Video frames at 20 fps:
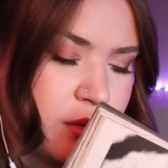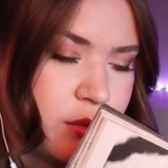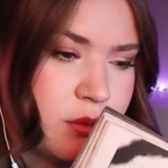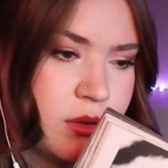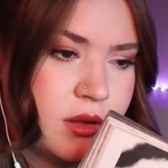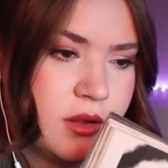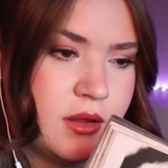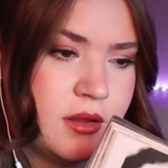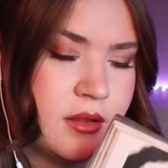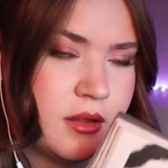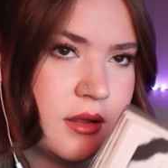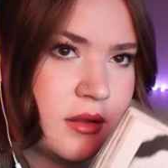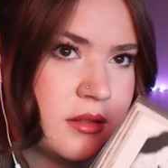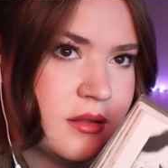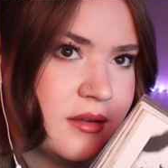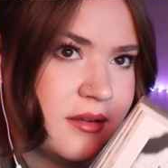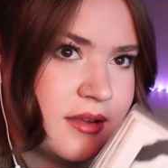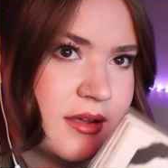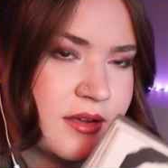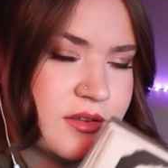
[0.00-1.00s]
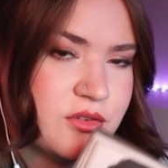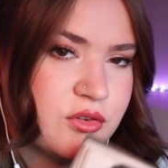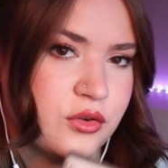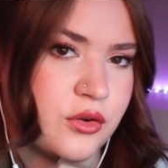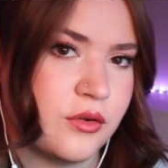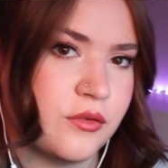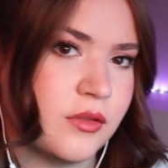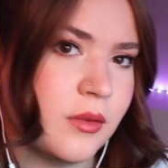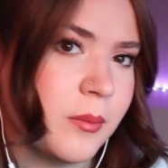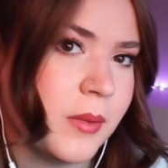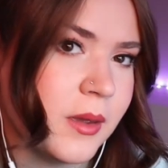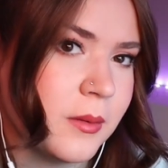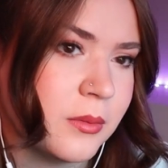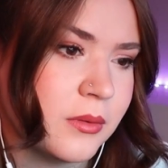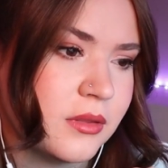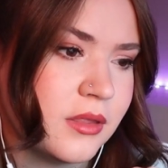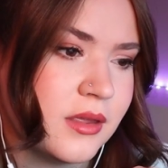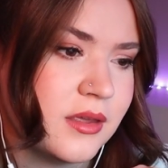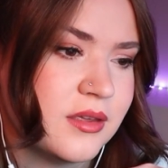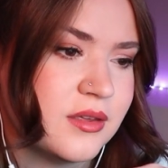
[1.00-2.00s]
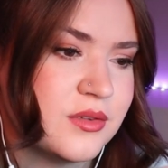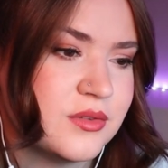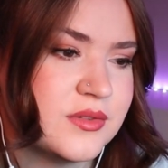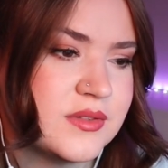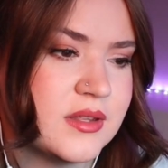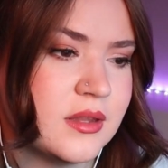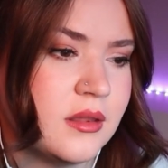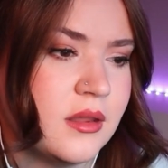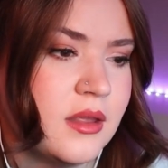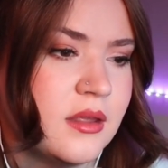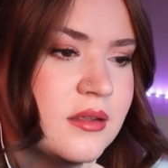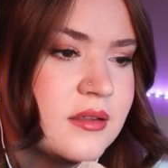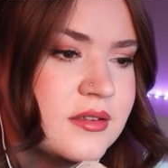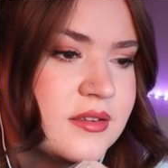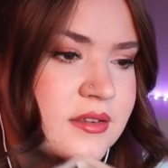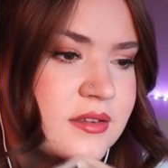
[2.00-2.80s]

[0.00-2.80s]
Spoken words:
I really like the texture of the paper they use in this.